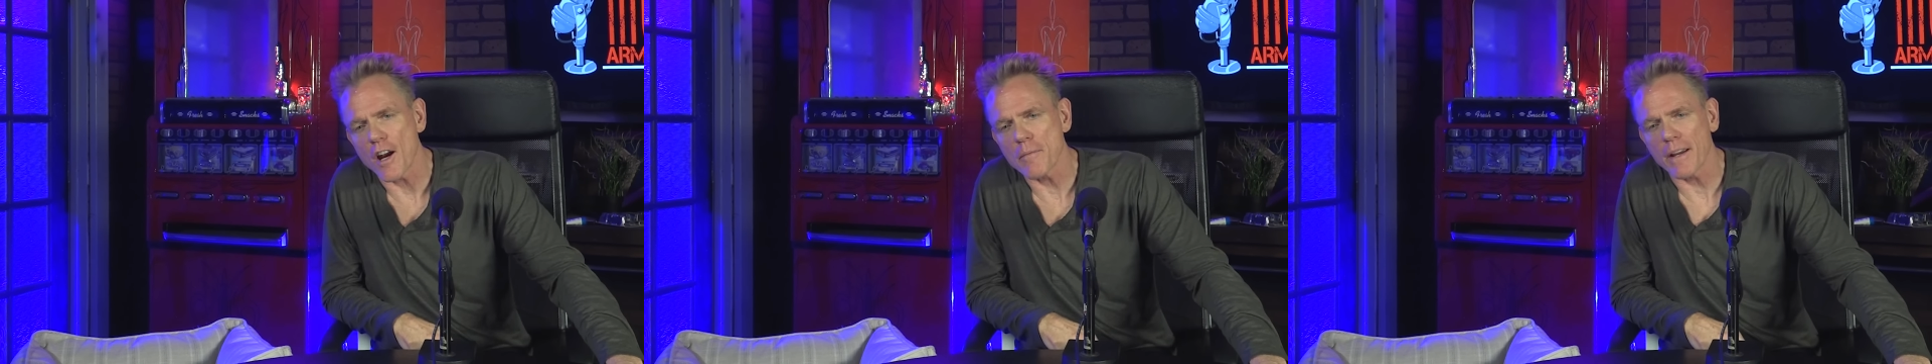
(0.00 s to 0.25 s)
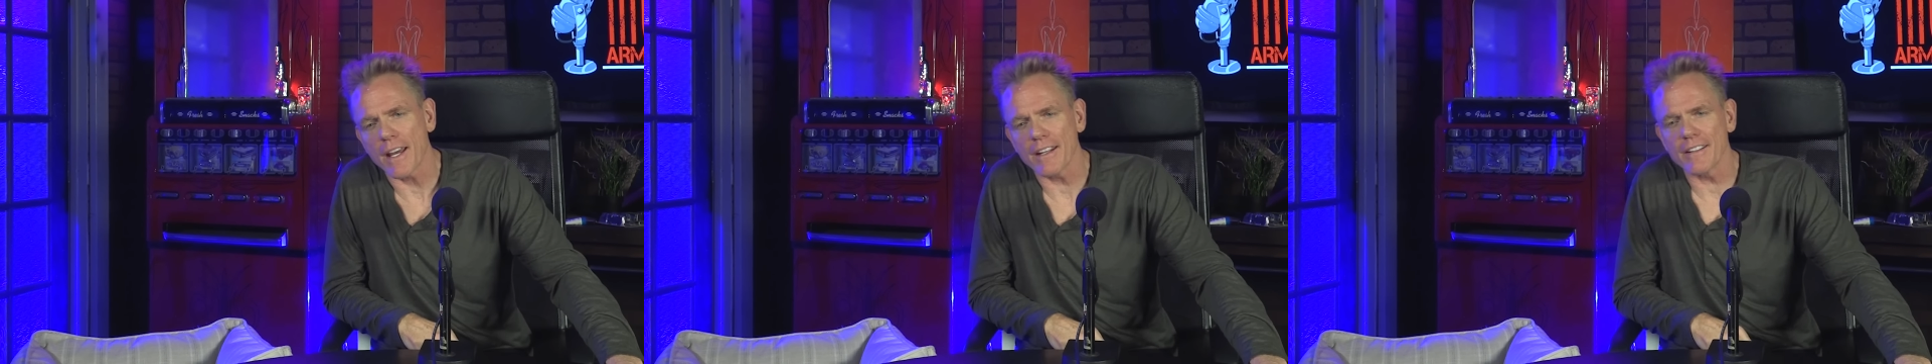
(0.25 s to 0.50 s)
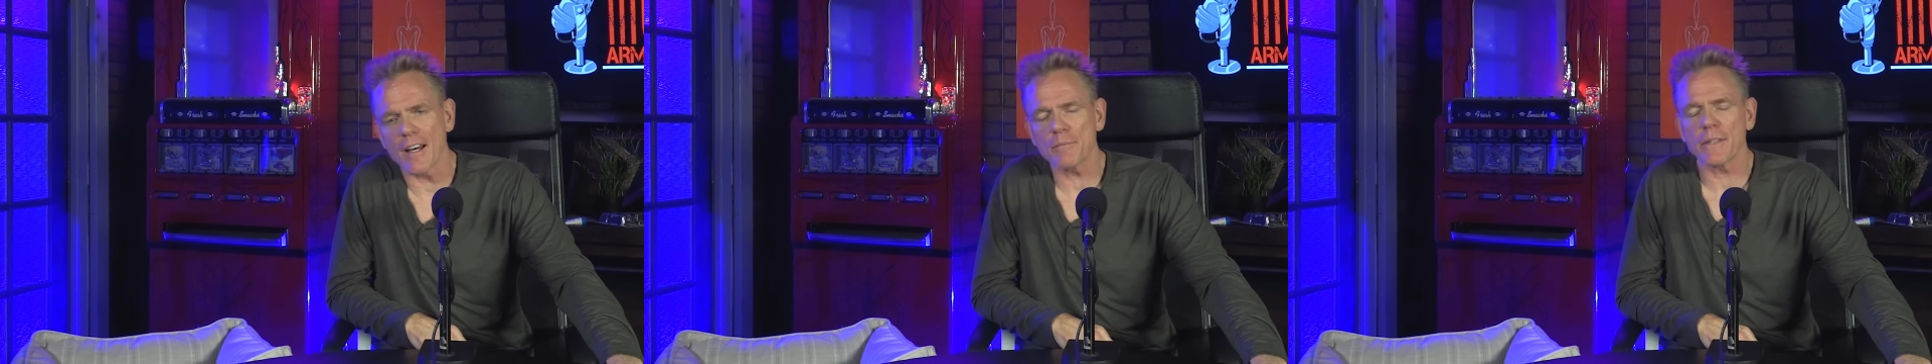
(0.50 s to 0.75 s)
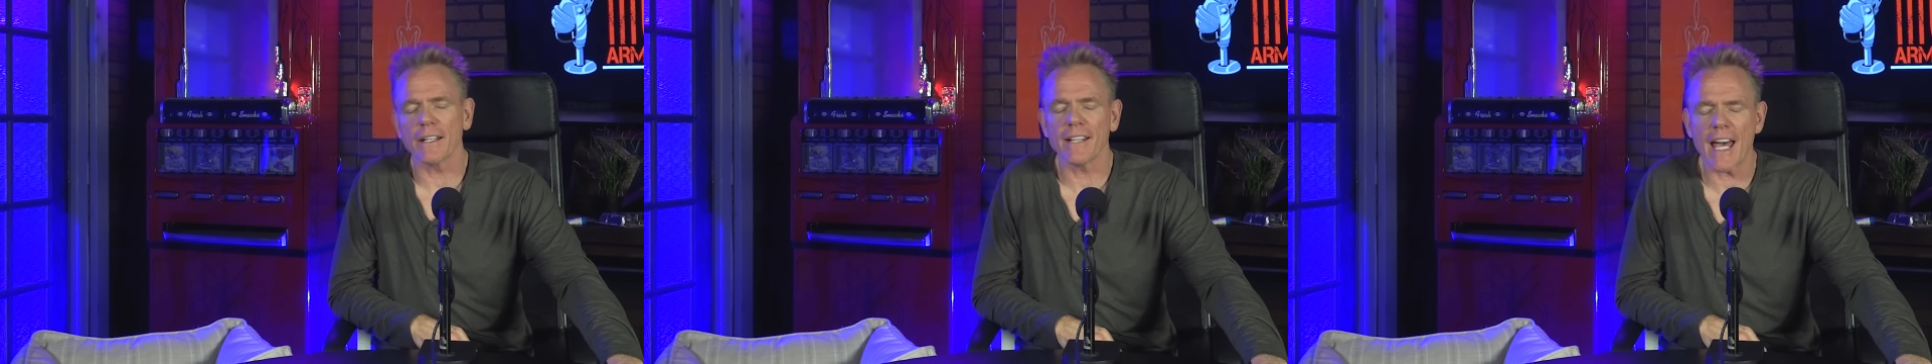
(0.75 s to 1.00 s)
Armageddon
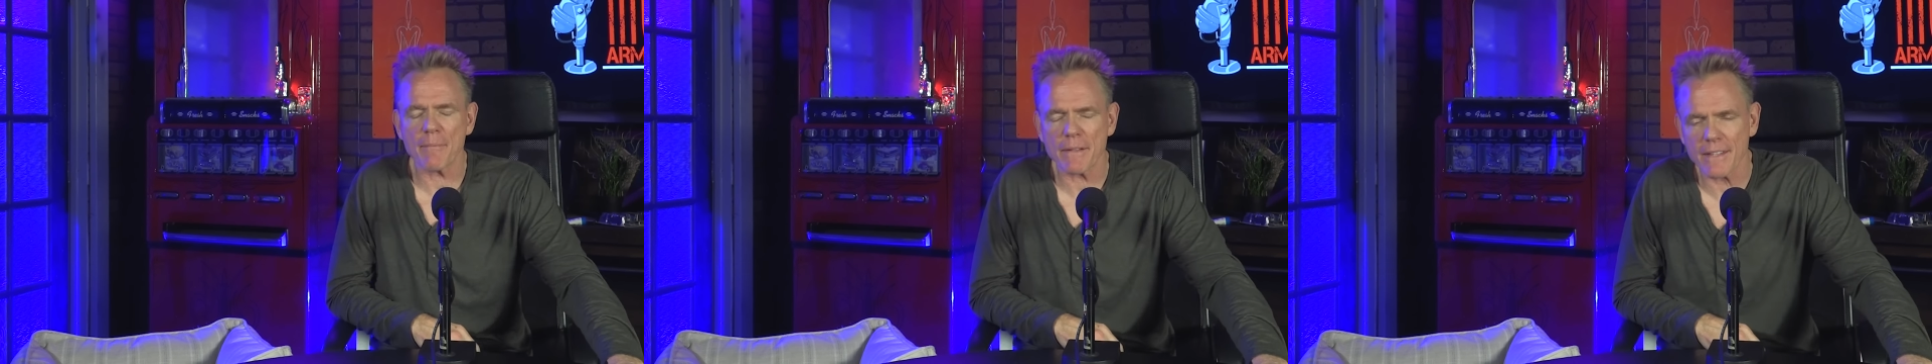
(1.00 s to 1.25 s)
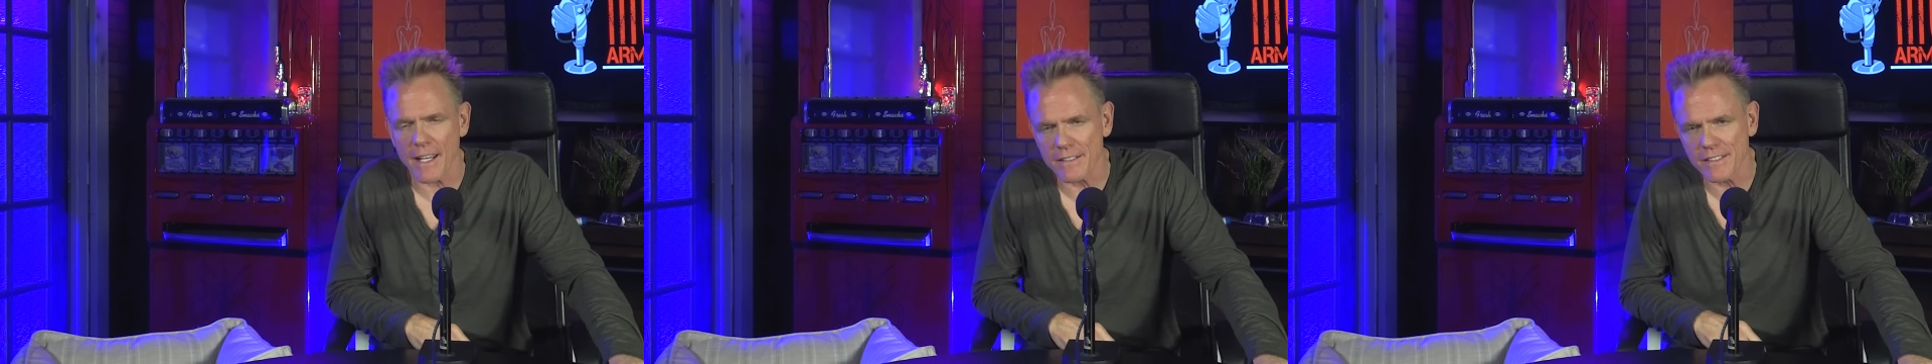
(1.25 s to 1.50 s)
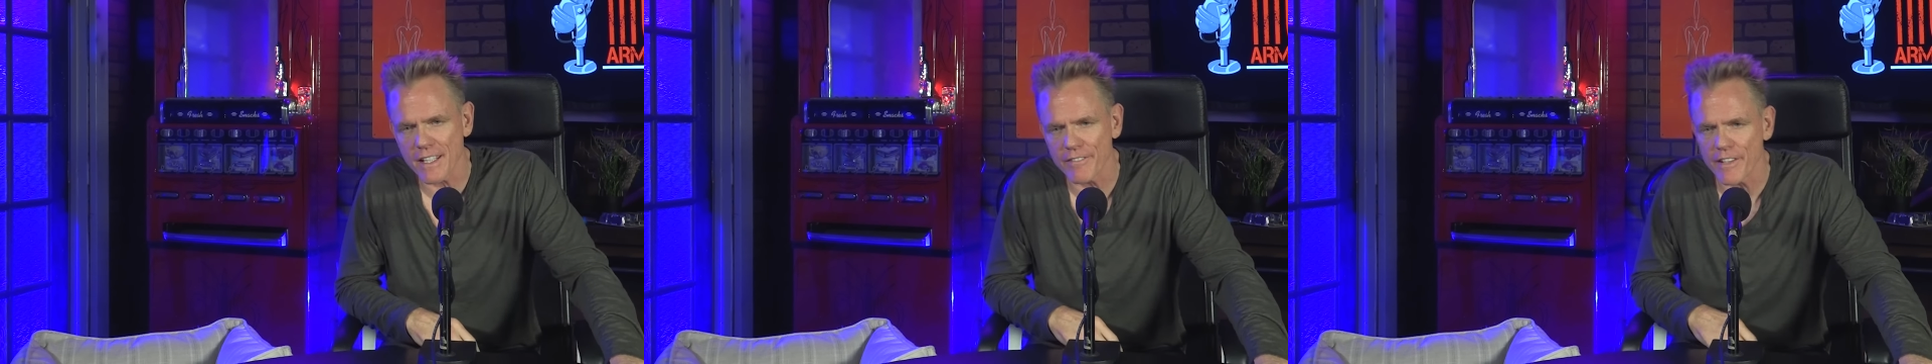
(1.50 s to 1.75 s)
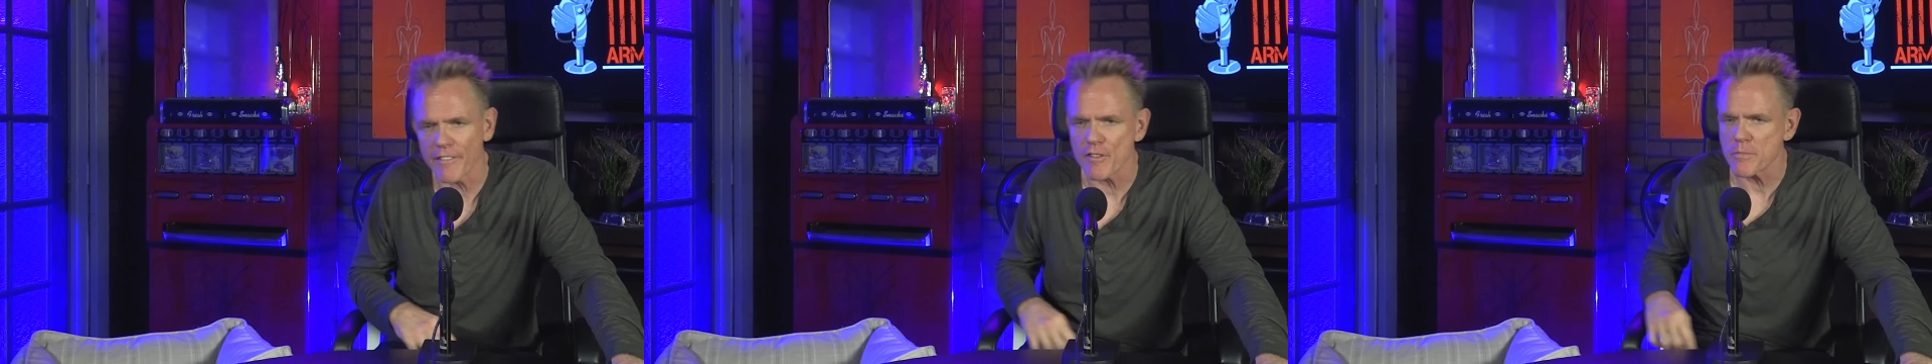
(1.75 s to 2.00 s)
Update. Happy
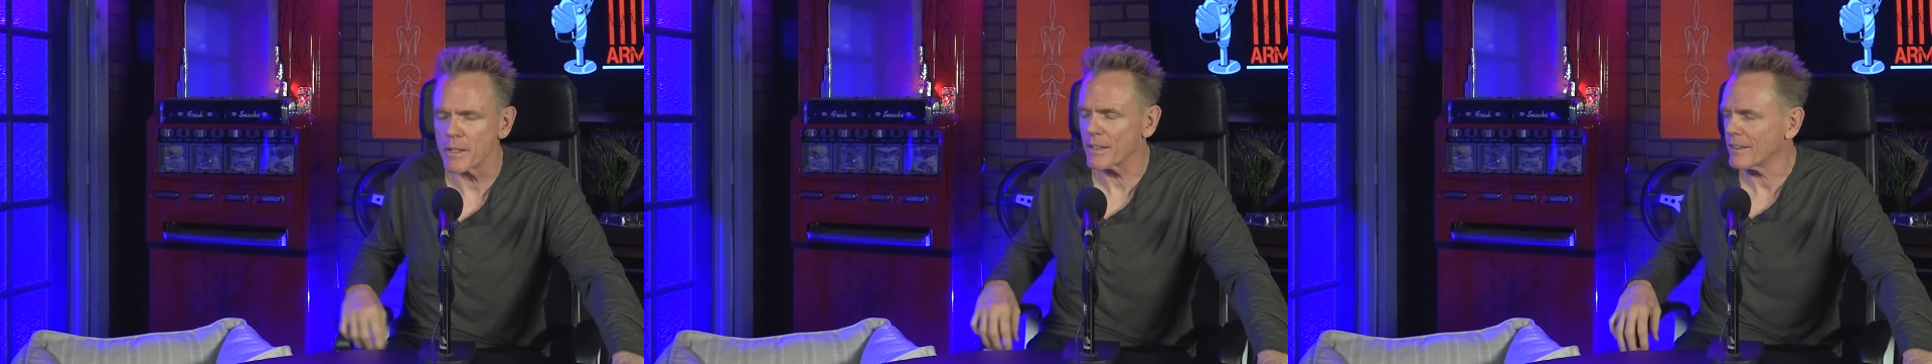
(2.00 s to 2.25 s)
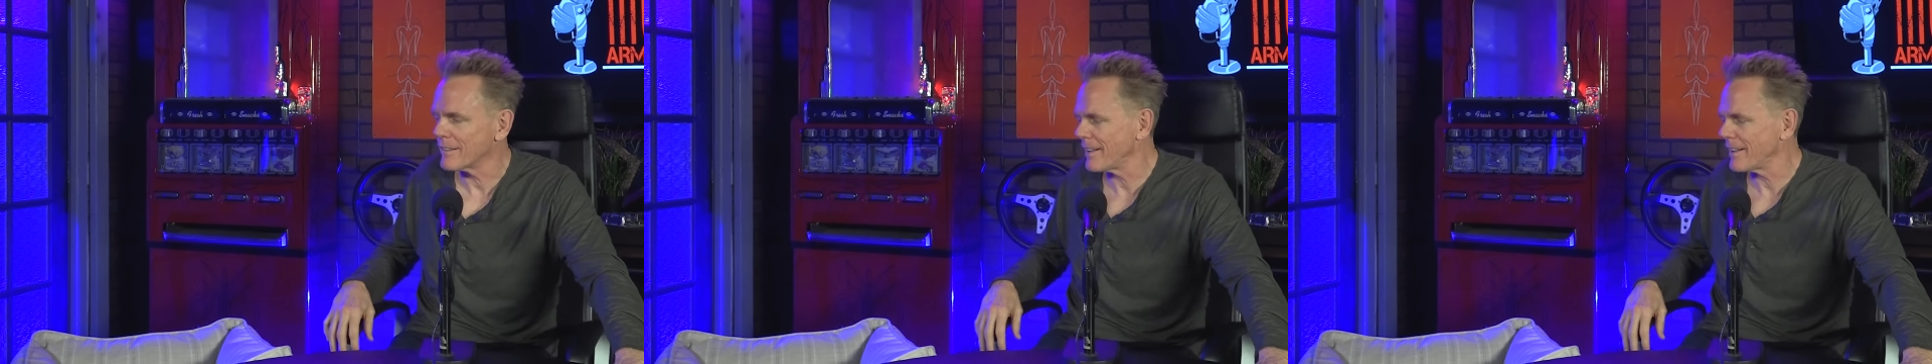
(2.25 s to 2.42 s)
Thanksgiving, everybody.